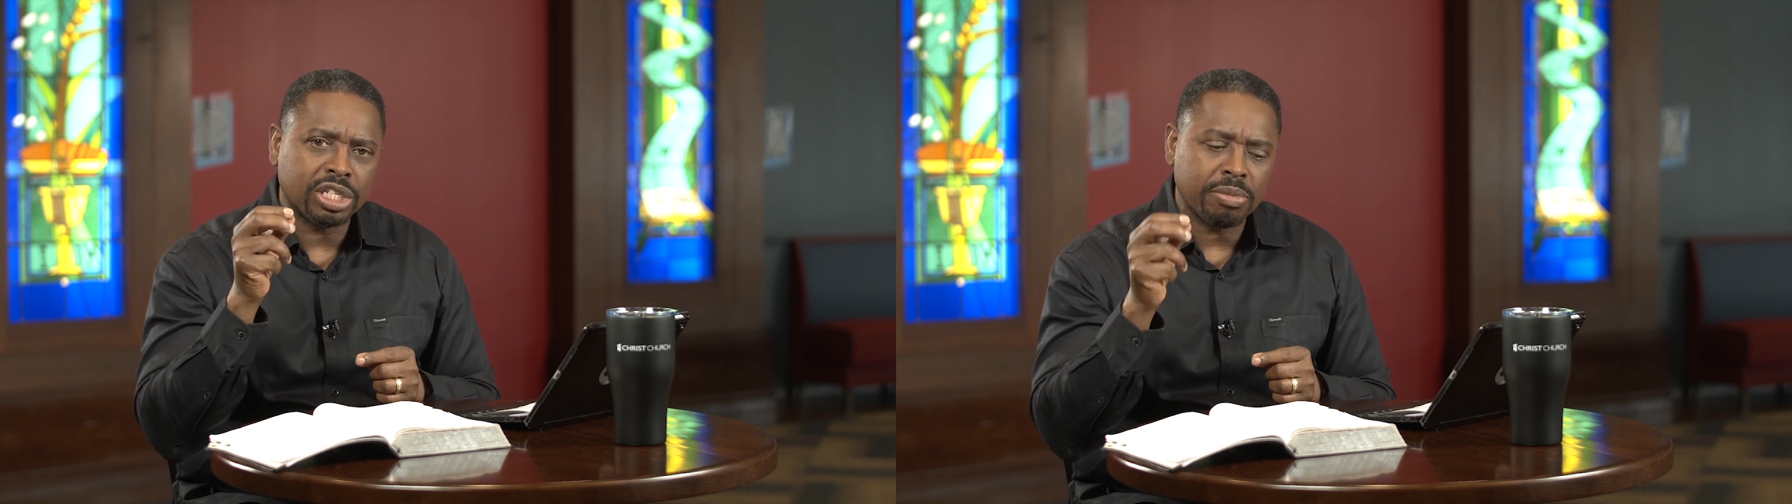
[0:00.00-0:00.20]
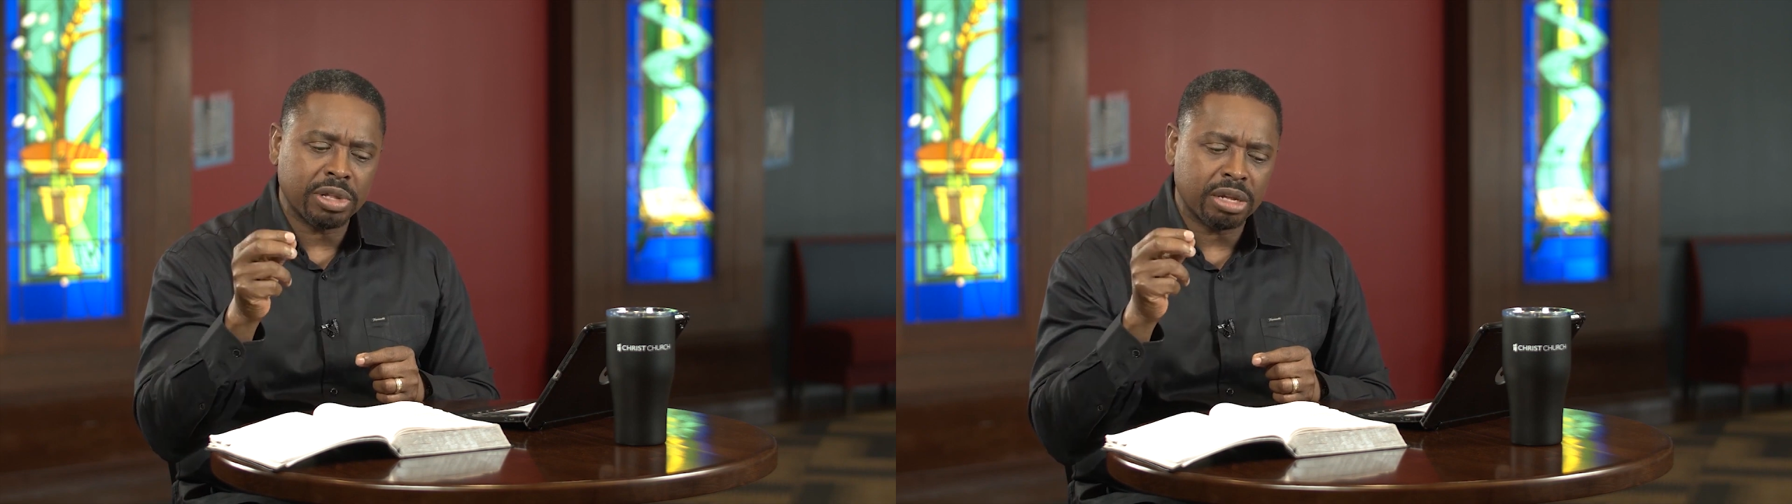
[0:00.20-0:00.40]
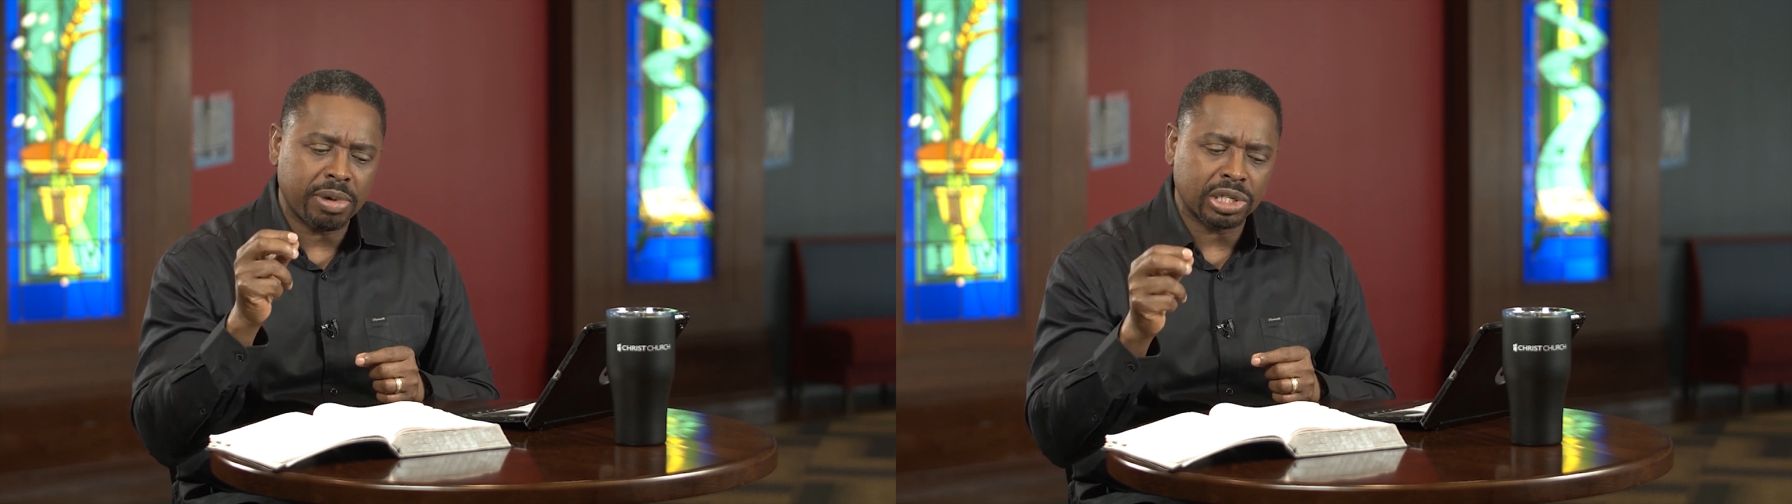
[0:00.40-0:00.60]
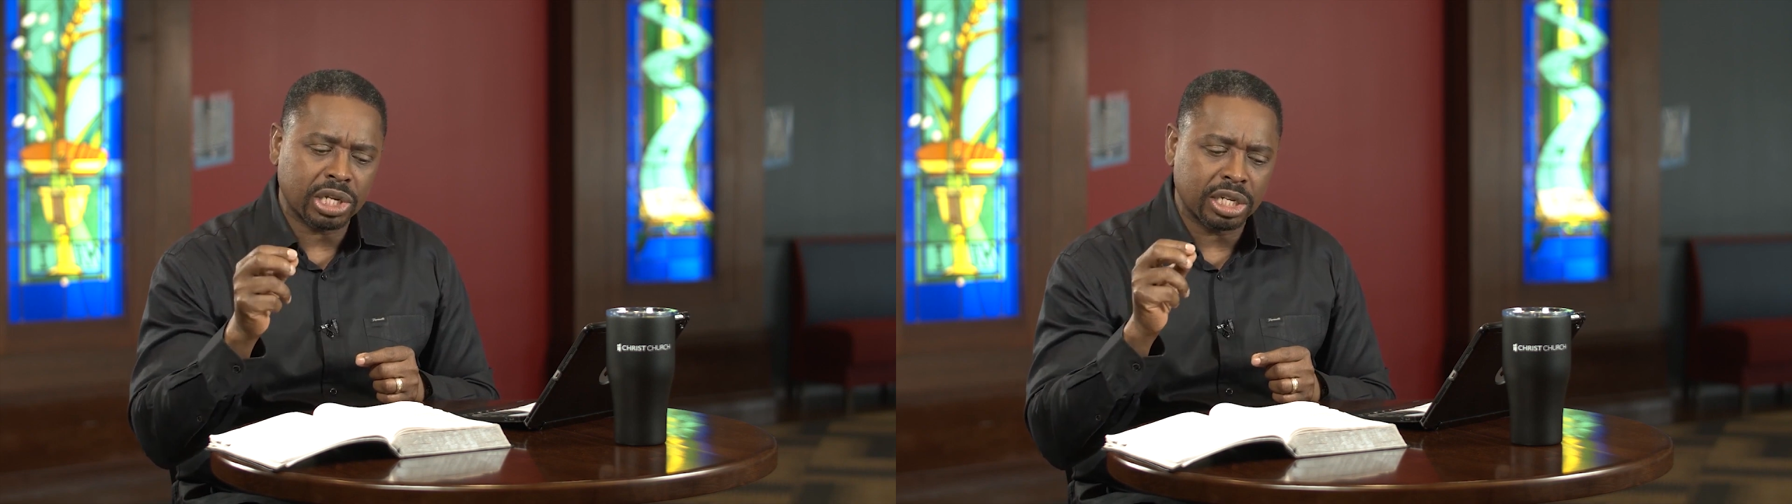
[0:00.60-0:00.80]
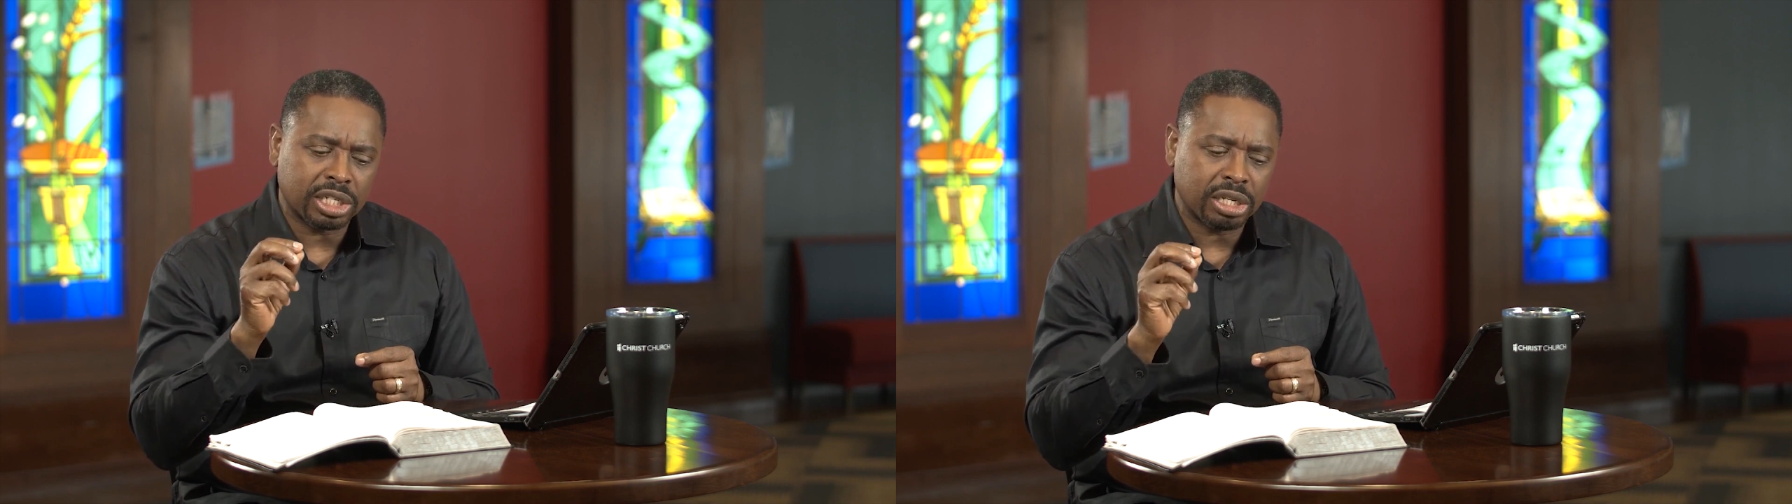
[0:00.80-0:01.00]
Timothy by
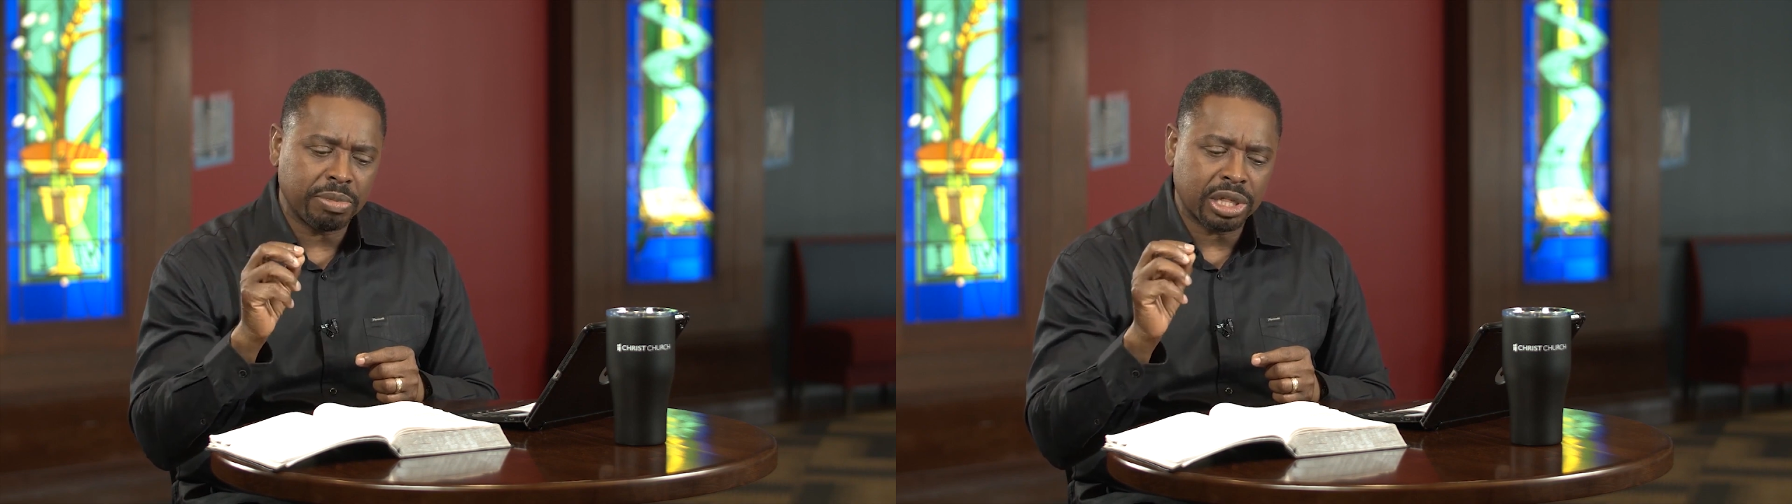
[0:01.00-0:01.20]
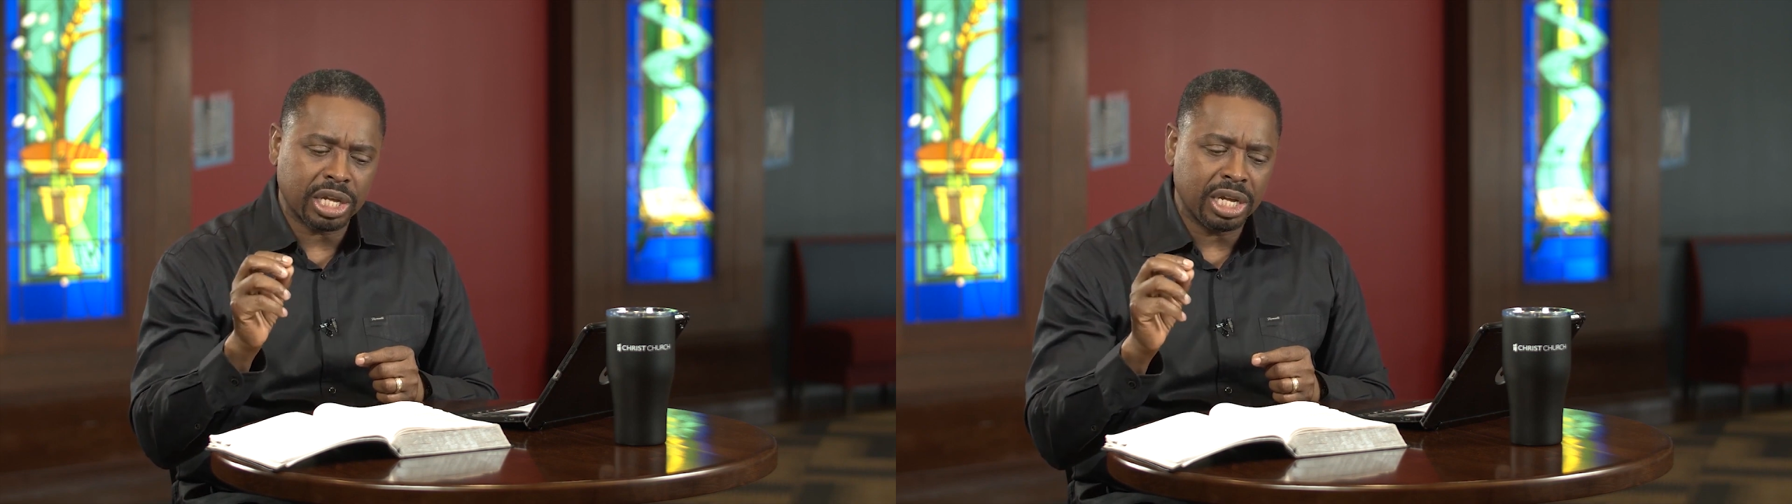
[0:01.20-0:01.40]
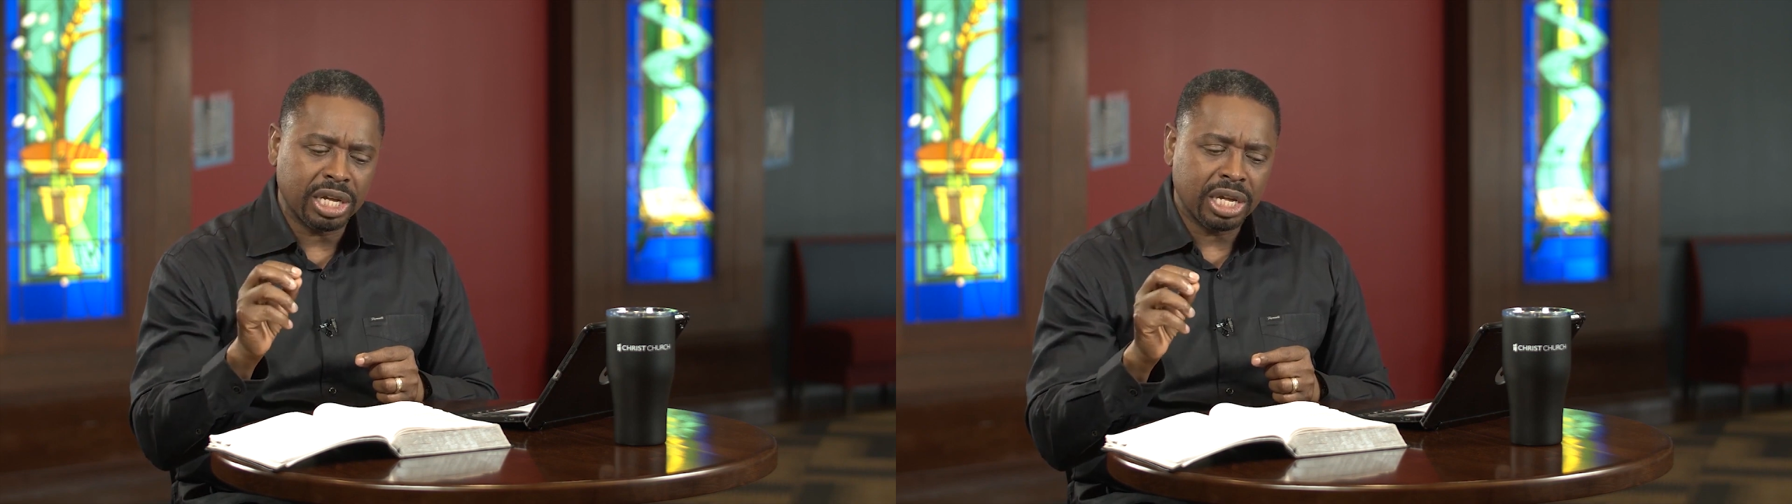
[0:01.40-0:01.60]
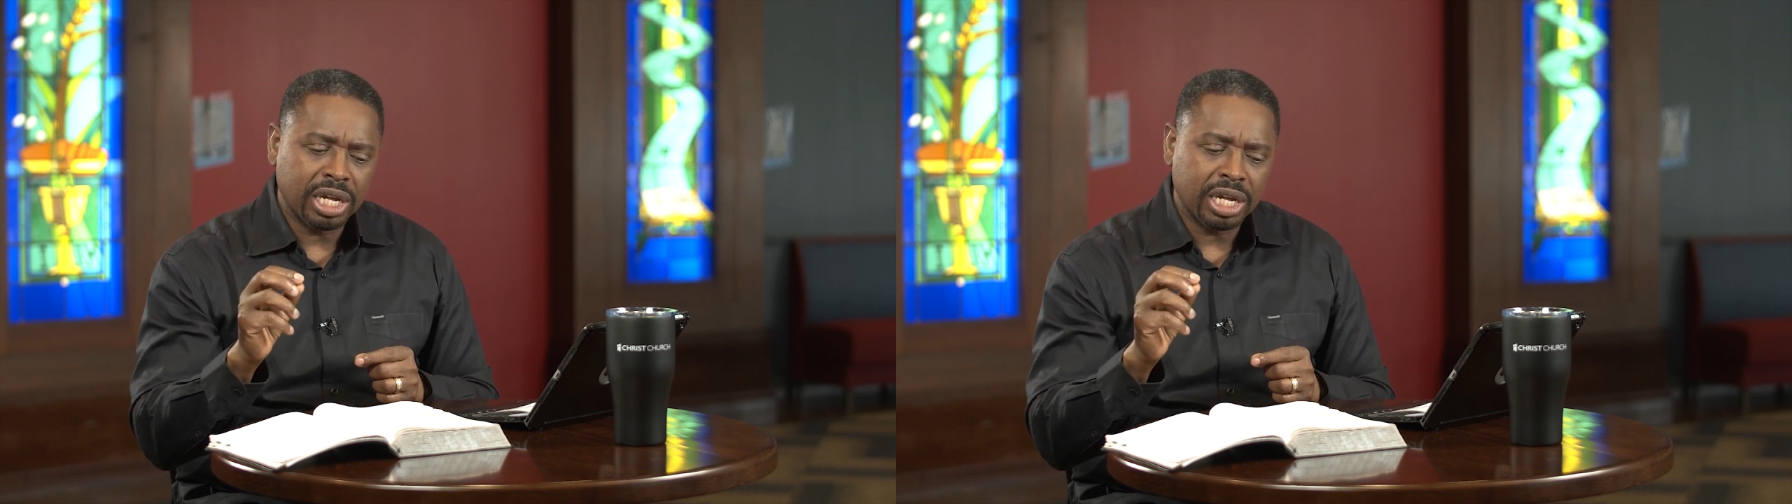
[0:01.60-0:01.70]
saying, Timothy,